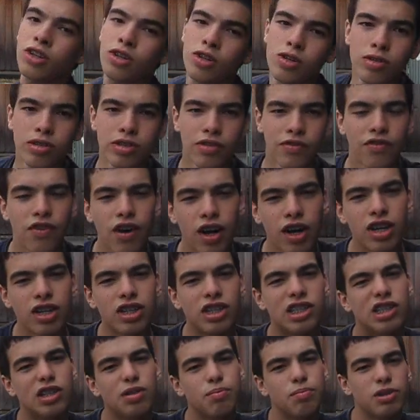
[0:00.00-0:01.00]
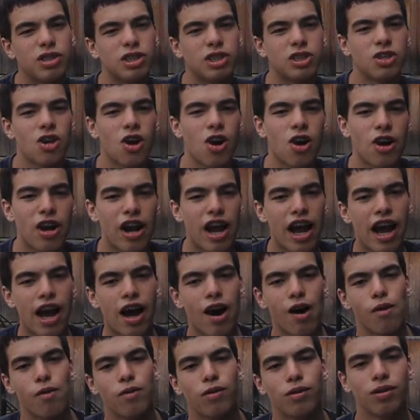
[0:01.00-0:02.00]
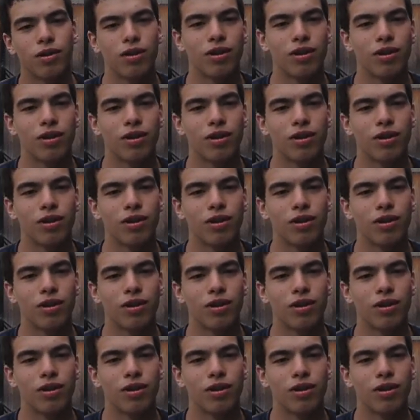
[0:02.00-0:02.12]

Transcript: Who's a fucking superstar now?